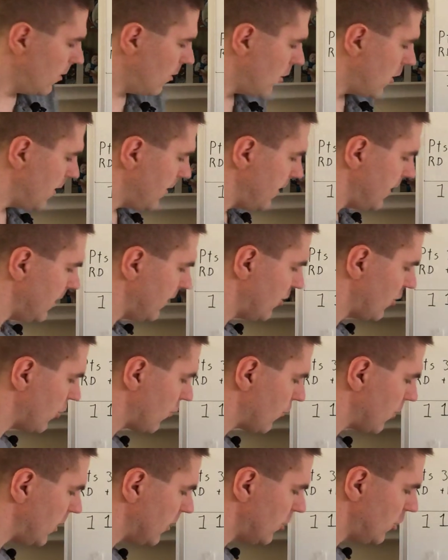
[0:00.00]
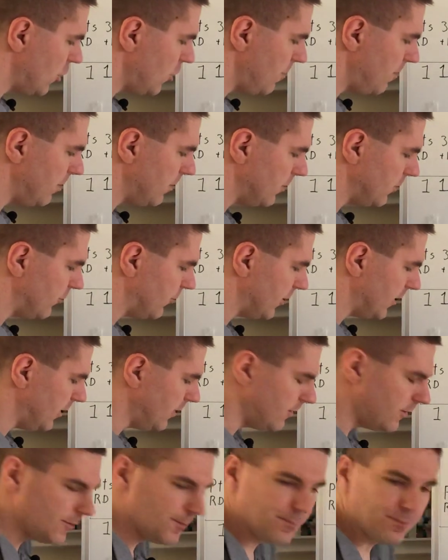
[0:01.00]
are the Toronto Blue
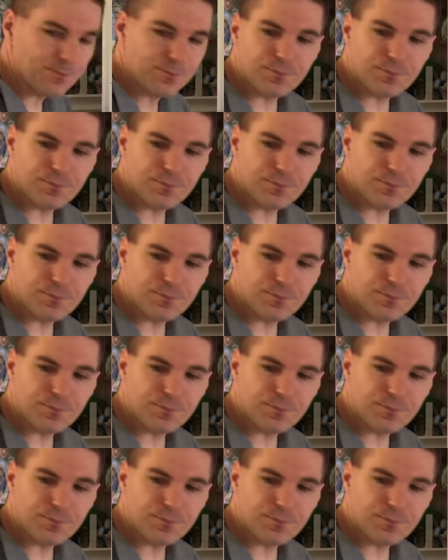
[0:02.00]
Jays,